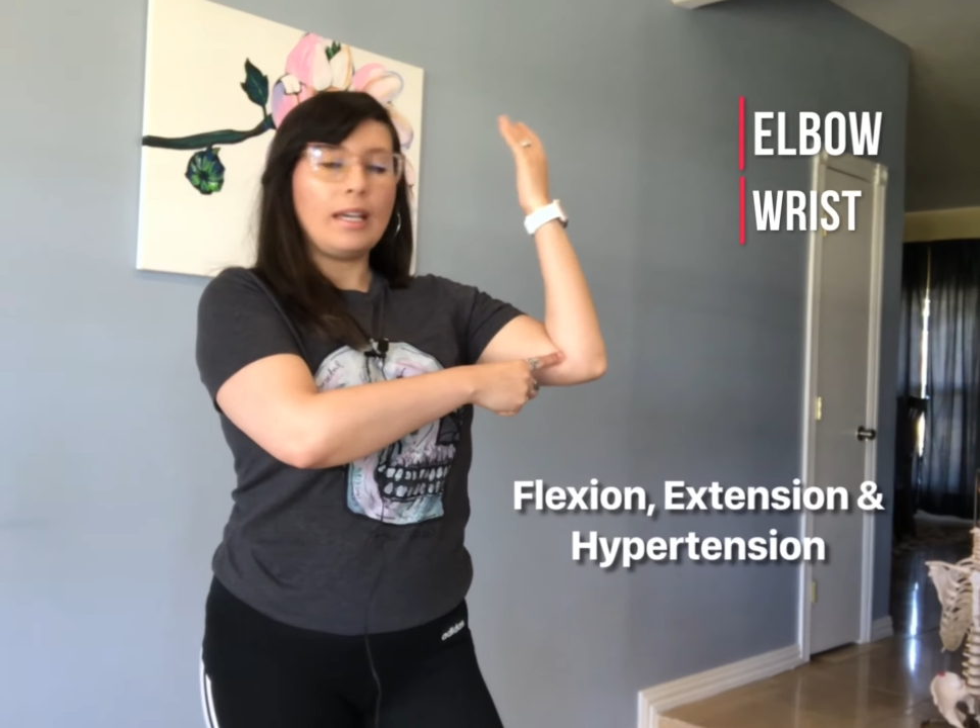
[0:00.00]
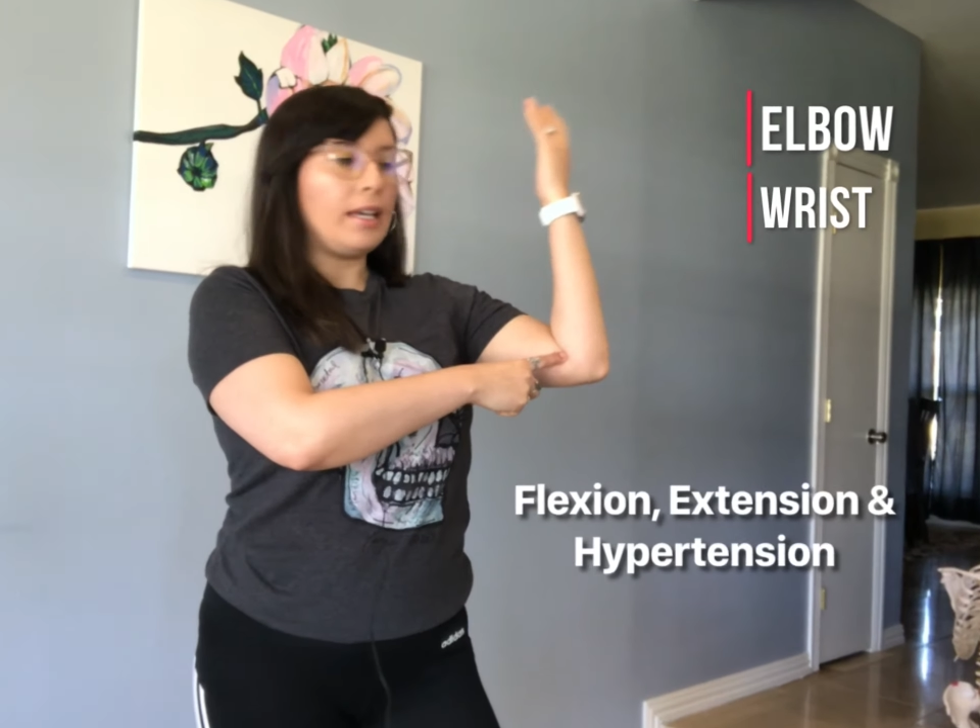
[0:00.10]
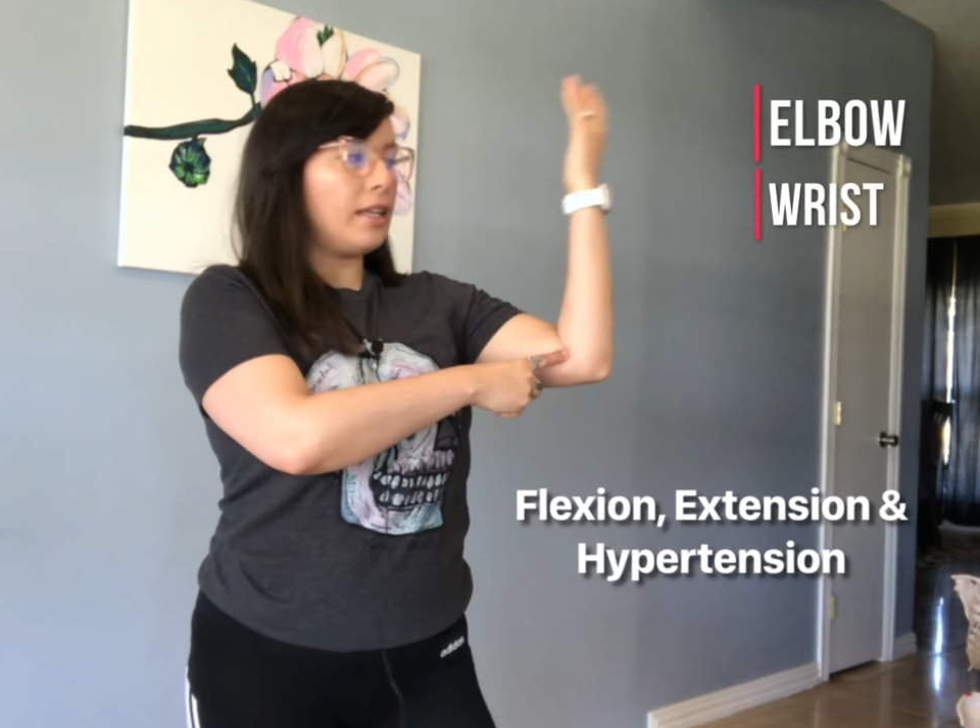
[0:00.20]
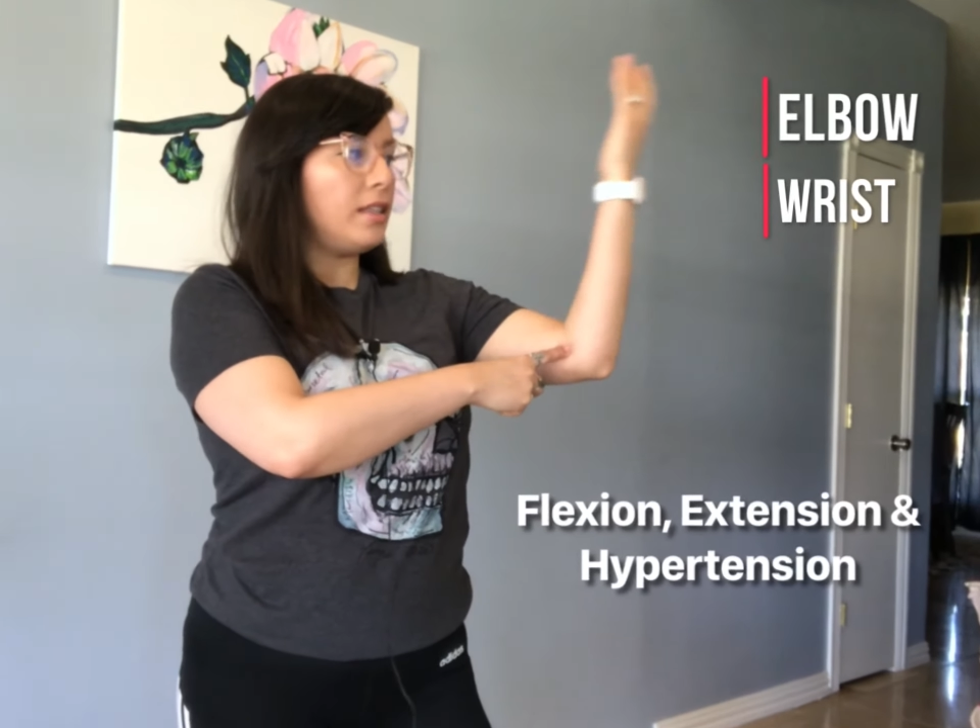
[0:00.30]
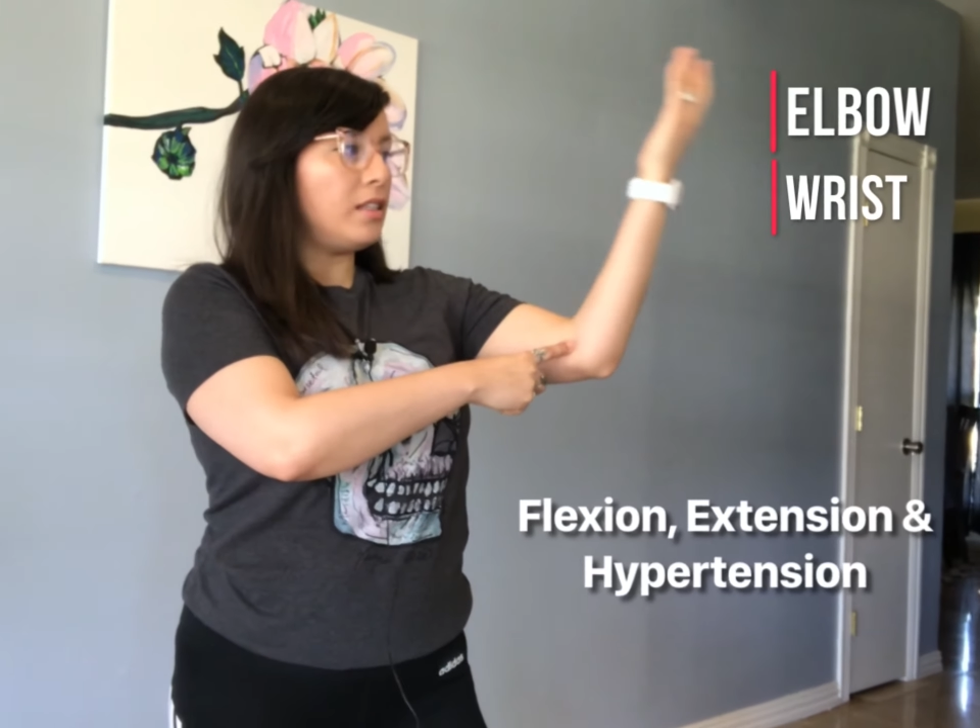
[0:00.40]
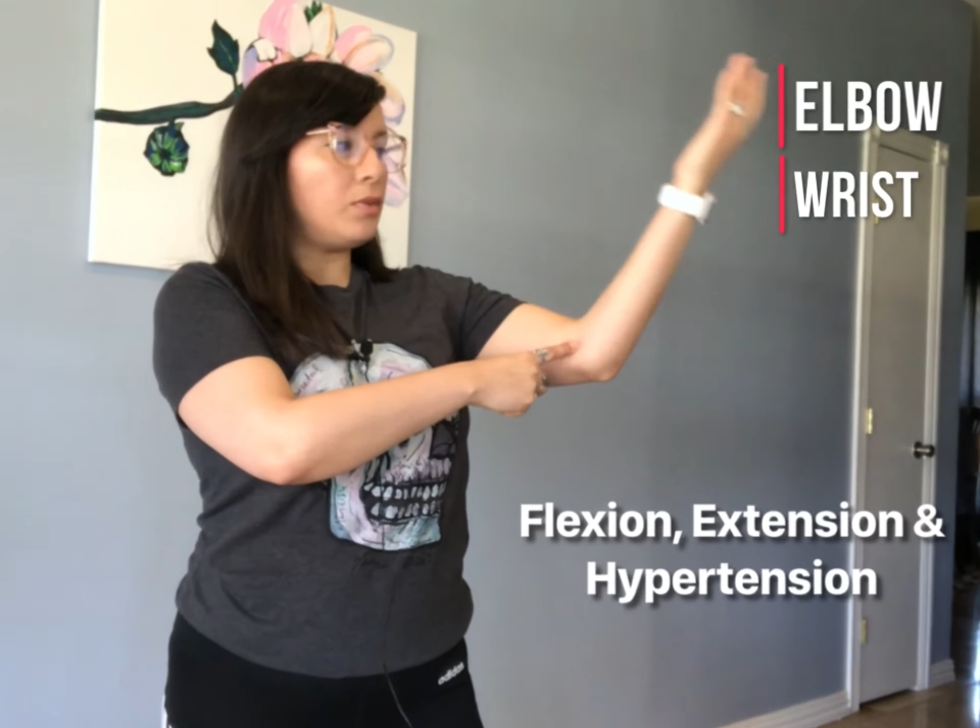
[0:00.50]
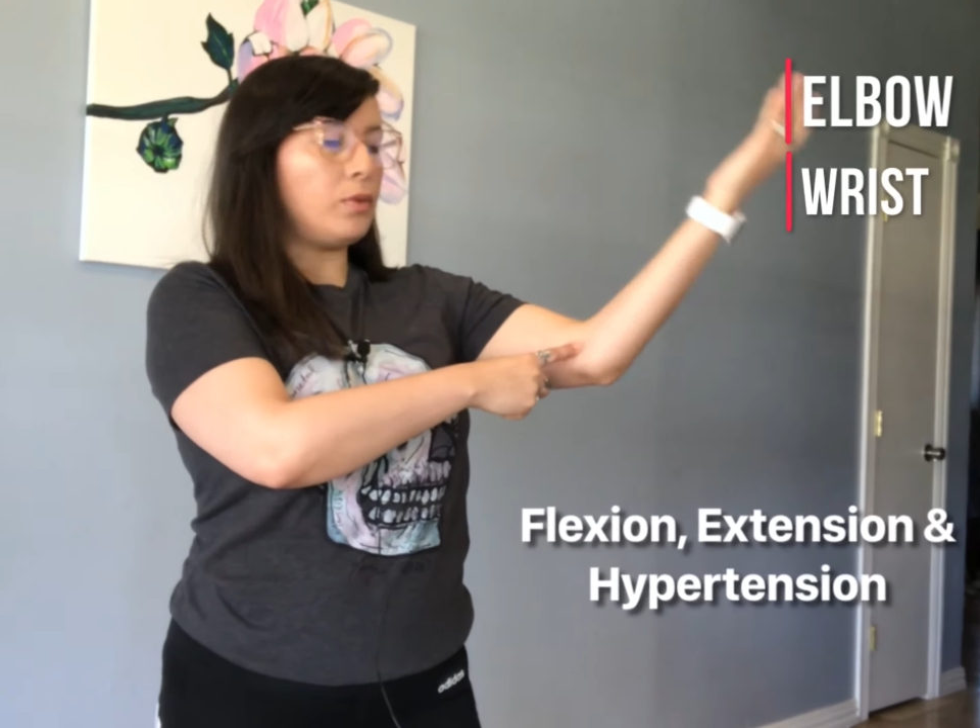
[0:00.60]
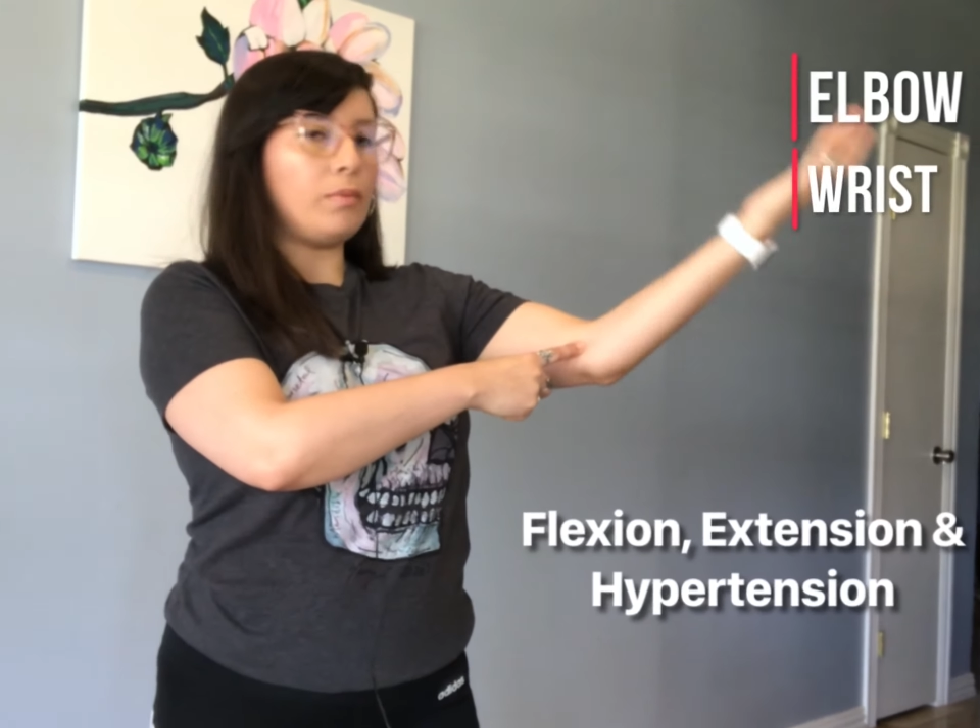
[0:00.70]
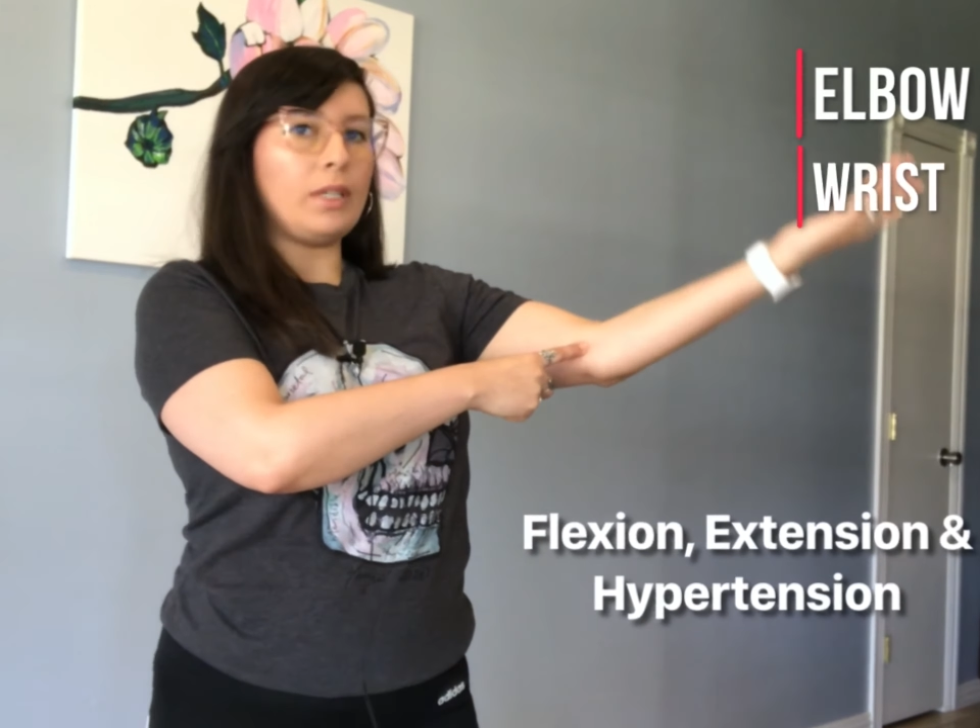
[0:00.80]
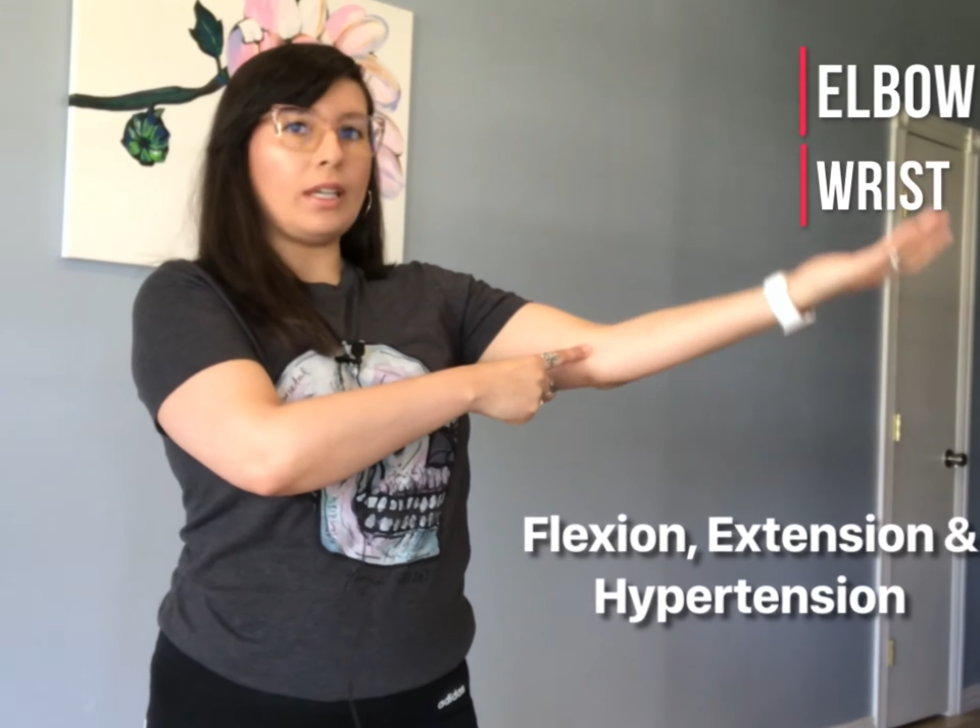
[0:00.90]
and this
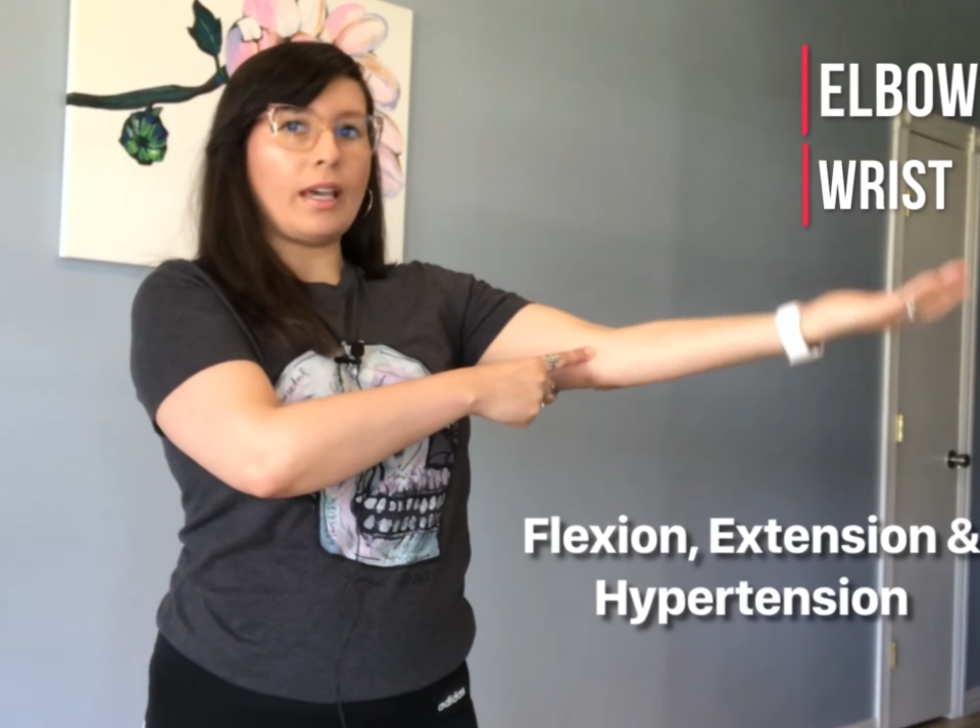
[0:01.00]
would be